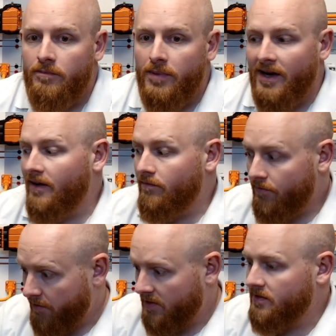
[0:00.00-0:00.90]
by
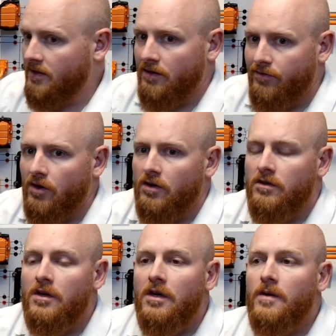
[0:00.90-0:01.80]
fixing the fault.
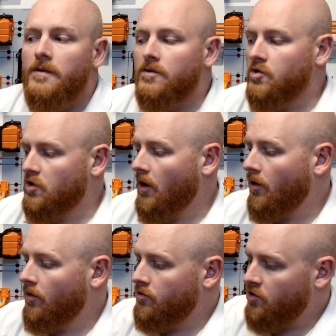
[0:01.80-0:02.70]

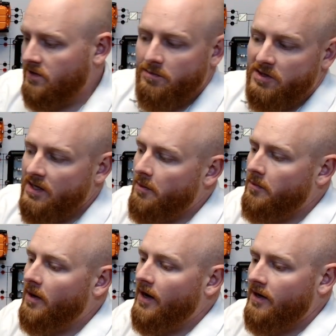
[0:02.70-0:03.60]
So just something to keep
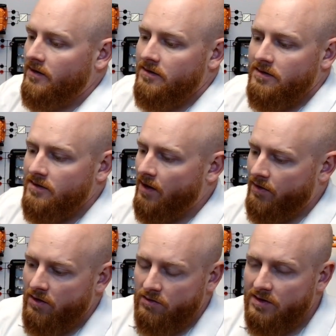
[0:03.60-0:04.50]
in mind,
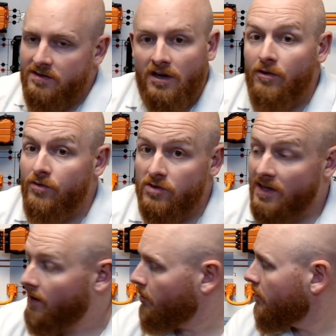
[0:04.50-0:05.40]
nothing you'll need to know for
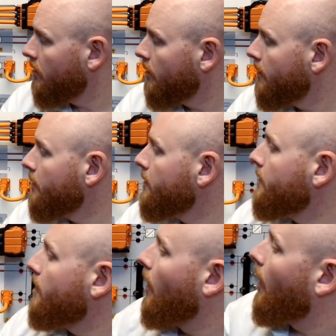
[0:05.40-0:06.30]
setup.
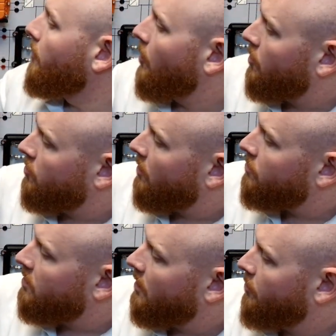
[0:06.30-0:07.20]
On your
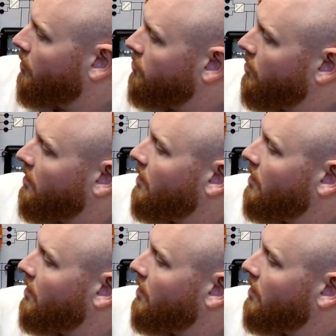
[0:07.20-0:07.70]
other side of the project